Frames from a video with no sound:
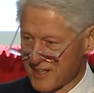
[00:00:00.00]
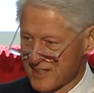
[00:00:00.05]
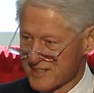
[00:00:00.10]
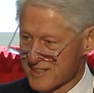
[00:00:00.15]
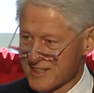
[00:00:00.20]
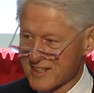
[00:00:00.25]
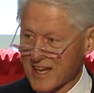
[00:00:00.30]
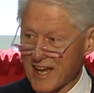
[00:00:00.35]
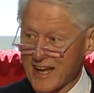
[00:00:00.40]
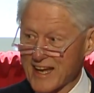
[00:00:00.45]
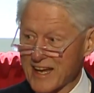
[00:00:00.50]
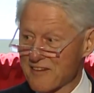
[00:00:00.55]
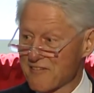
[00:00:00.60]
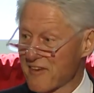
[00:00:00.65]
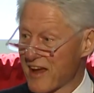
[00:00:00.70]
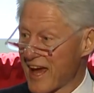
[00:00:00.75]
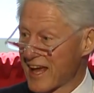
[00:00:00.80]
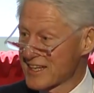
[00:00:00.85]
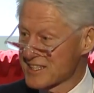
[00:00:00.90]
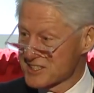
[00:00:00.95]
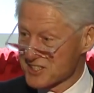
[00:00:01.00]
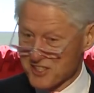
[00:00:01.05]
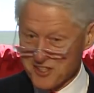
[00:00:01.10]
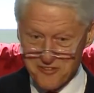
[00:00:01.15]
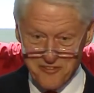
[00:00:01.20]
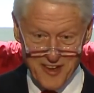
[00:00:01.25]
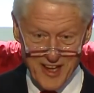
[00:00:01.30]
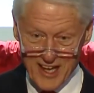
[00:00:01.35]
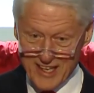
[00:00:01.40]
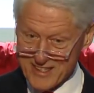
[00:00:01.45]
to take advantage of the
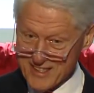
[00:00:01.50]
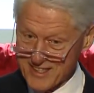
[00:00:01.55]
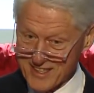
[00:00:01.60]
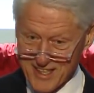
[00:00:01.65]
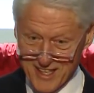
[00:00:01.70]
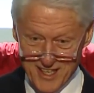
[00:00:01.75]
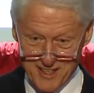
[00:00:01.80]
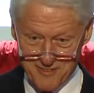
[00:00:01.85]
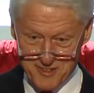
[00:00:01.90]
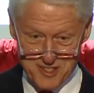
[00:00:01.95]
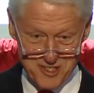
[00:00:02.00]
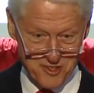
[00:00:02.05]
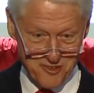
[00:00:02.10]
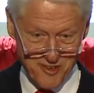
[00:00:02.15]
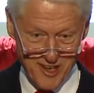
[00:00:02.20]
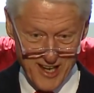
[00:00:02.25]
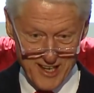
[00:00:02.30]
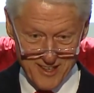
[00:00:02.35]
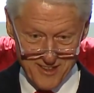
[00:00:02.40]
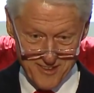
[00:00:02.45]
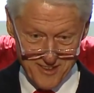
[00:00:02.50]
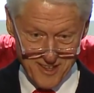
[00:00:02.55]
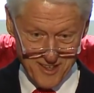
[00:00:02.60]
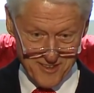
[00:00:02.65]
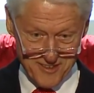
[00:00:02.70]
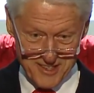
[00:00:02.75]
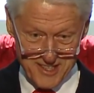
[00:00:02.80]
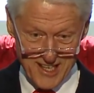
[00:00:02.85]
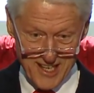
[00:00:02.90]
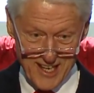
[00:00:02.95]
fact that none of us are right all
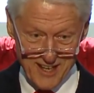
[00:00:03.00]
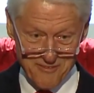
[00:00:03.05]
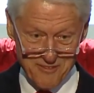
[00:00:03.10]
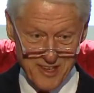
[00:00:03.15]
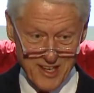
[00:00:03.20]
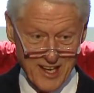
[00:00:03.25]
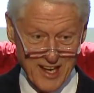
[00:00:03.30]
the time,